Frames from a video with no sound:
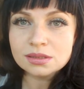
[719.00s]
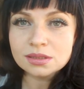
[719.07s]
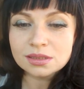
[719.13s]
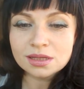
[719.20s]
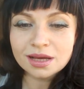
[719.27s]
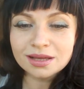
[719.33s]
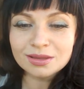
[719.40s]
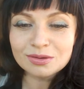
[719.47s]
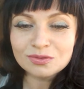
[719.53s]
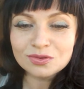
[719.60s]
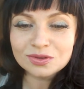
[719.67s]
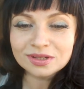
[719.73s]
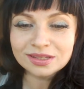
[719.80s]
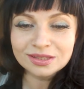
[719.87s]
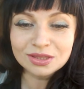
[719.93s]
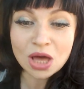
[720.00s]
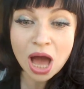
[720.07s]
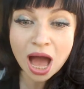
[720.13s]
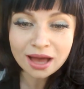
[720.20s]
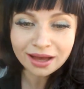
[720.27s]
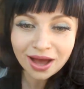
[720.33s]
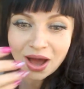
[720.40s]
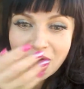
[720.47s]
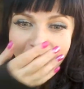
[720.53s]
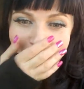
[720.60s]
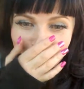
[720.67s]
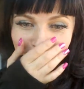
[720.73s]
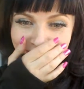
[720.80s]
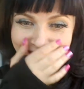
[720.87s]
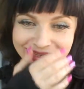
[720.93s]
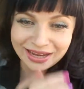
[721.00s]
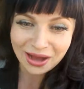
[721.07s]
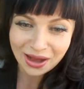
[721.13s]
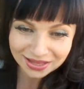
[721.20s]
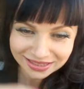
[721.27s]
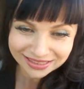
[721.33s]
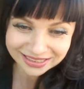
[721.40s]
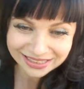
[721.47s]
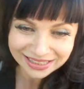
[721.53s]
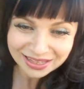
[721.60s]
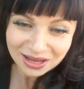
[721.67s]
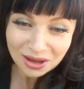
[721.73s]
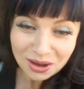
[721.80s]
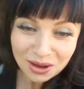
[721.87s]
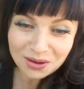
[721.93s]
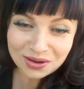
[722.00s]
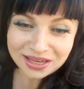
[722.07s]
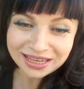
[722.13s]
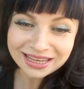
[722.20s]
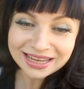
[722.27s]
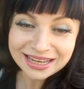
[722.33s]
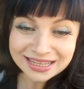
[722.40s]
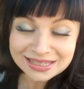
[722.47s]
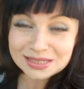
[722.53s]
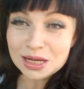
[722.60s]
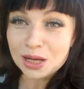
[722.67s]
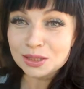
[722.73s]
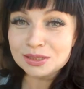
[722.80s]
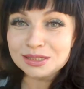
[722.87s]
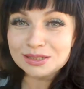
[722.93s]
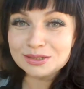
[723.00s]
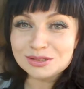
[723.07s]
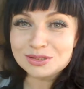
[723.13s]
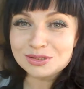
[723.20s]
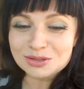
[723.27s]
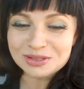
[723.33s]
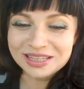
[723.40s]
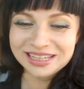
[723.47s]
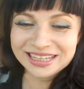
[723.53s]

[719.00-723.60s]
son of a no oh my god okay guys i'll see you soon